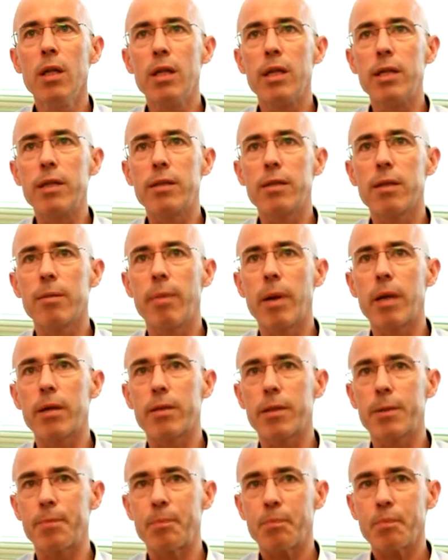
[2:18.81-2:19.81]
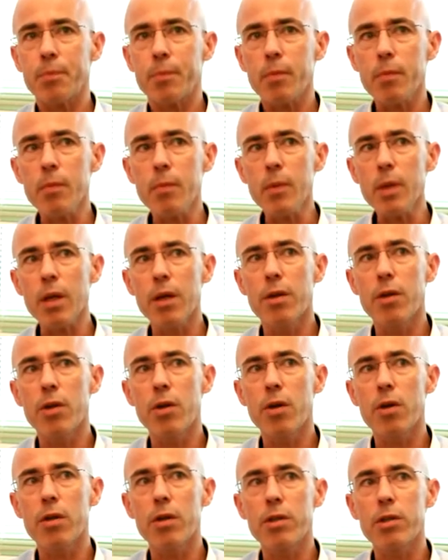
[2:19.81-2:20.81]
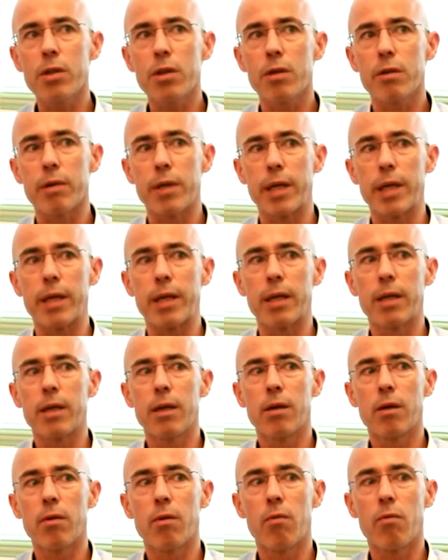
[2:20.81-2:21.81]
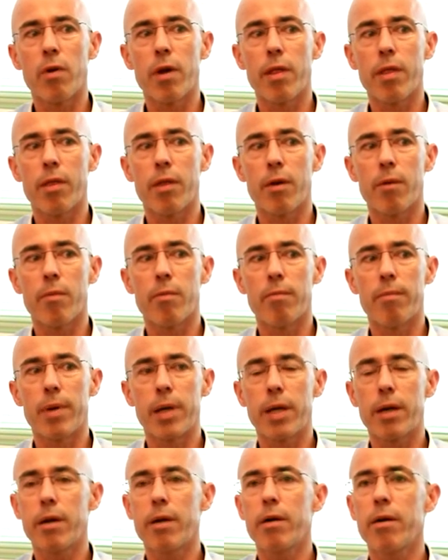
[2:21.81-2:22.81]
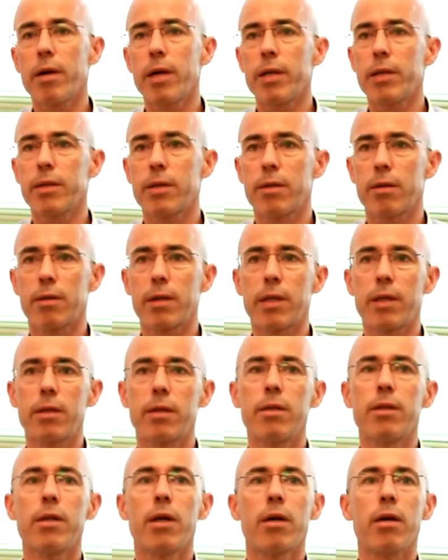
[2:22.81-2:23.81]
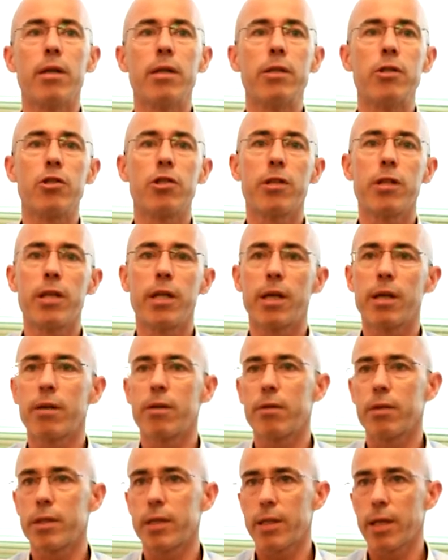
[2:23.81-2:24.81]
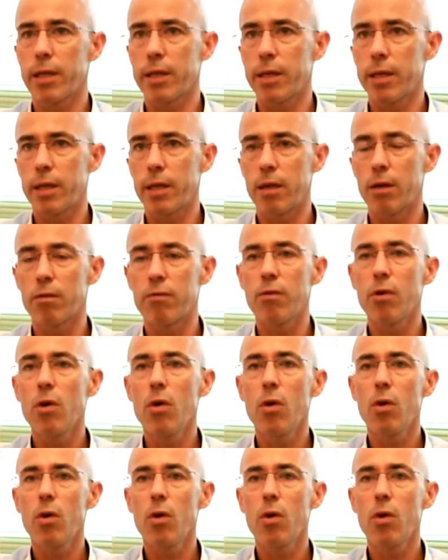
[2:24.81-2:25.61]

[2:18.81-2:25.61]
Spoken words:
it's about nurturing with a better historical knowledge the understanding of